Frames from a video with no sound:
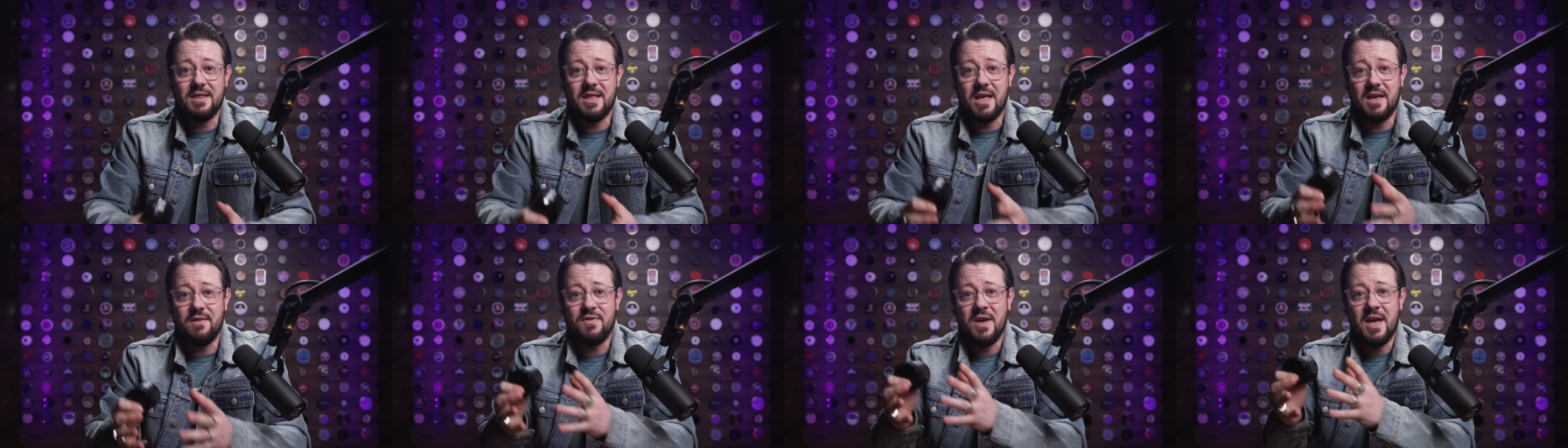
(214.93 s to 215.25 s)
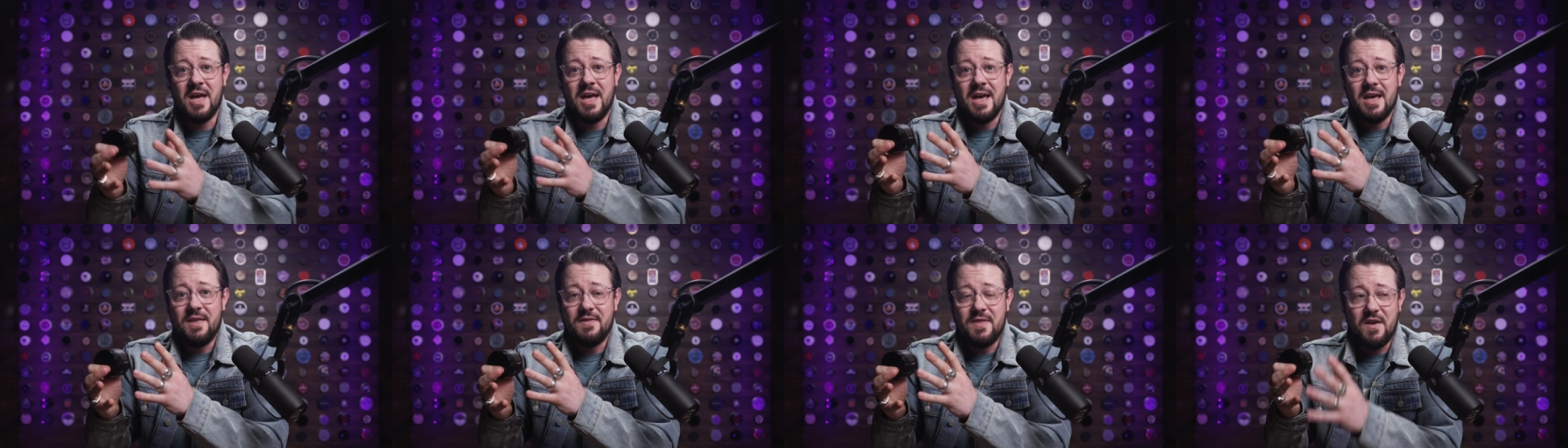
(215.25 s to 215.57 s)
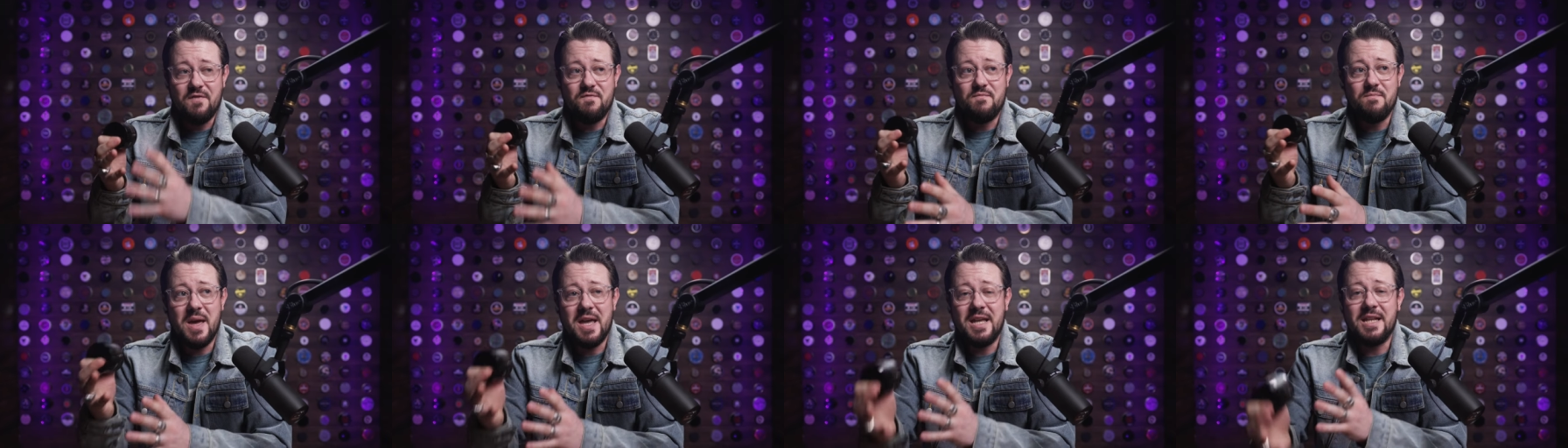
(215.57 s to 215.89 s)
They've
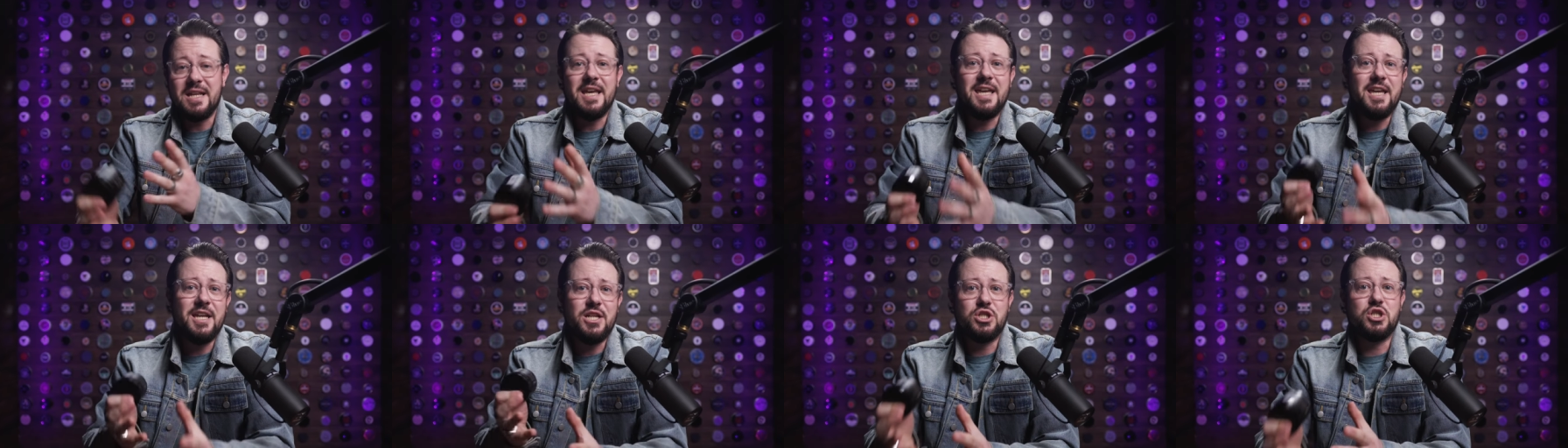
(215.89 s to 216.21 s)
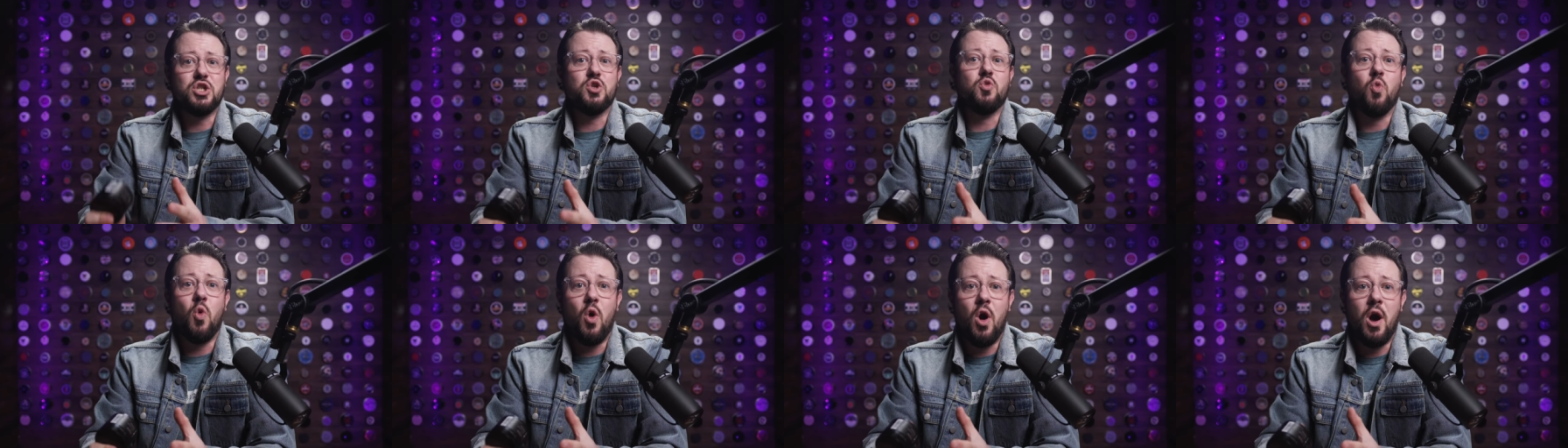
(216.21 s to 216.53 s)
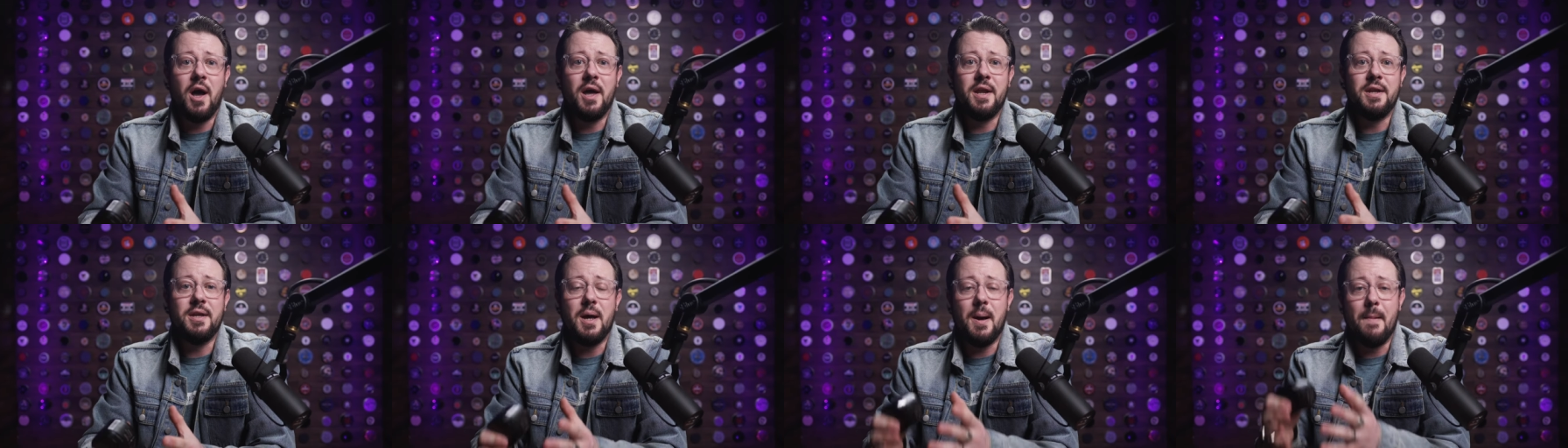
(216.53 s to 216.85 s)
they've made each
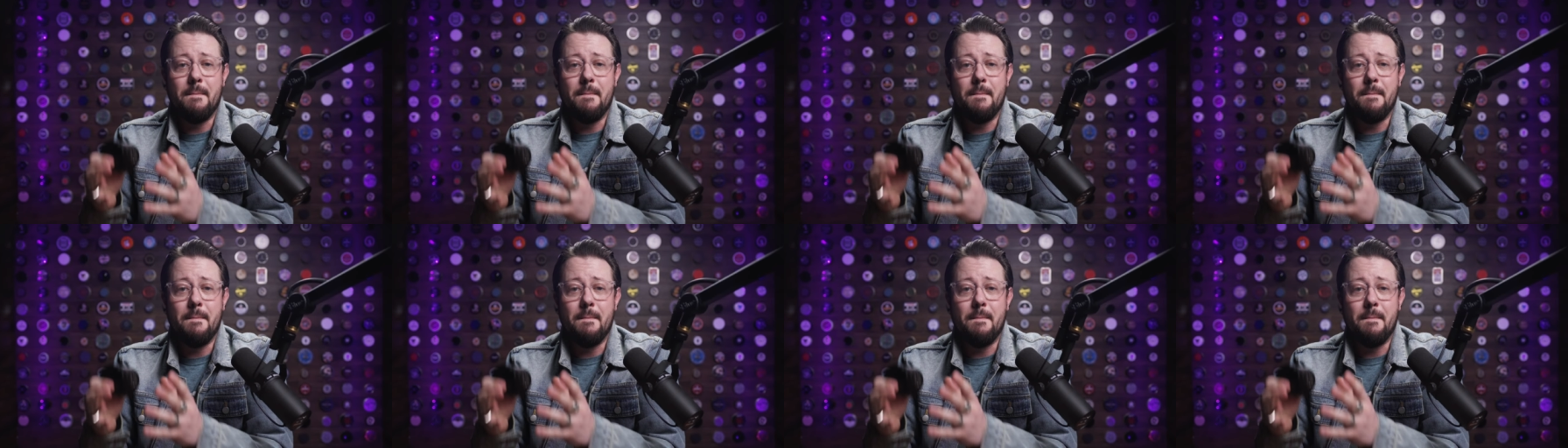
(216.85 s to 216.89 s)
one